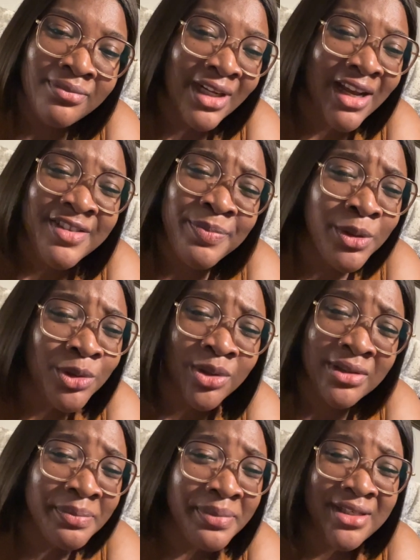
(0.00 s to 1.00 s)
I've spilled all
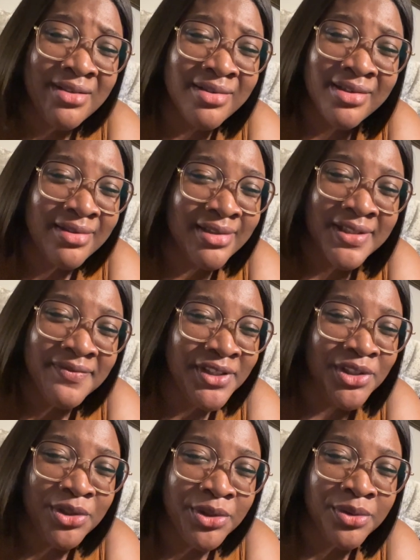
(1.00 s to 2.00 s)
the beans in this
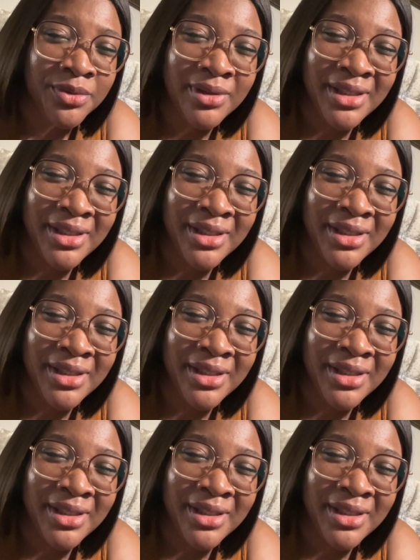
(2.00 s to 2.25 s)
video.